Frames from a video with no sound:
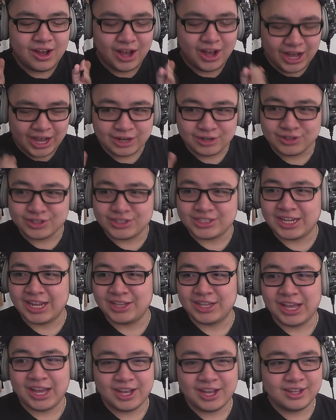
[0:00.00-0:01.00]
I understand
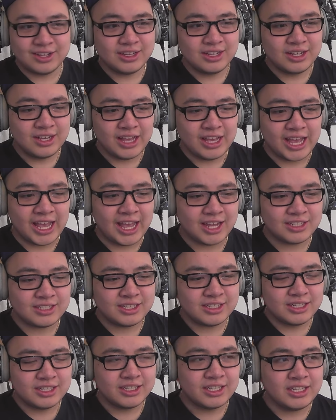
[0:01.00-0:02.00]
that. And
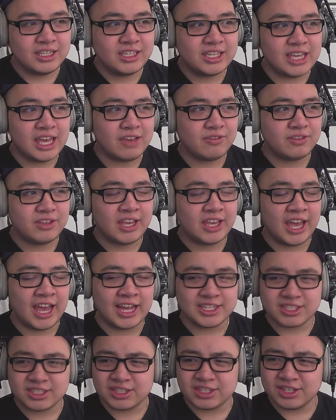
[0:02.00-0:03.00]
he gave
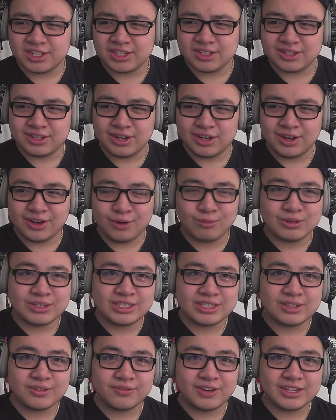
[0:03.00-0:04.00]
Casca a
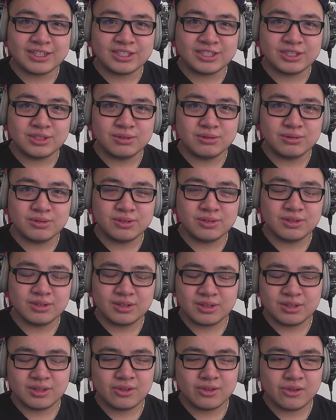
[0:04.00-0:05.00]
reason to fight too?
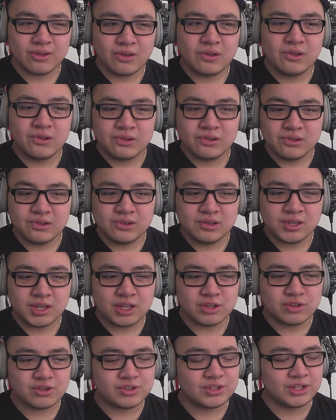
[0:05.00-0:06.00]

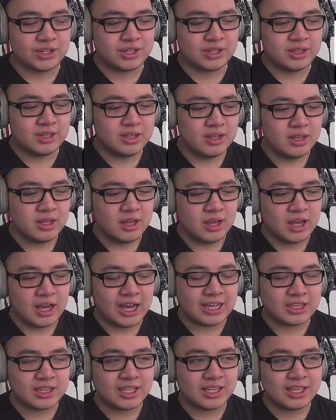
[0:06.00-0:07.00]
Interesting. I
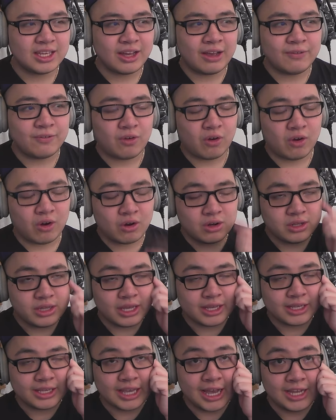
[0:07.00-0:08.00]
think I've heard
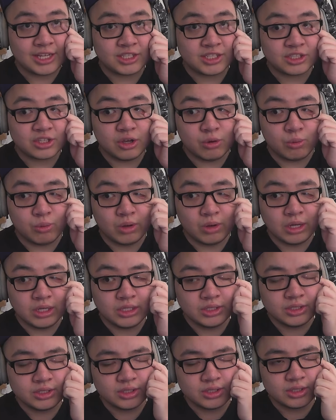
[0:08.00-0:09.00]
that Casca
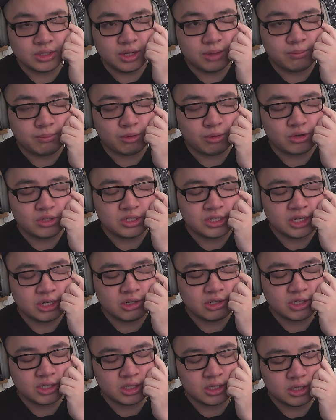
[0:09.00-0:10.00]
was a
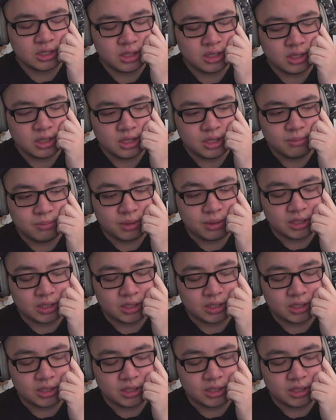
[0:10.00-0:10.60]
mercenary, but I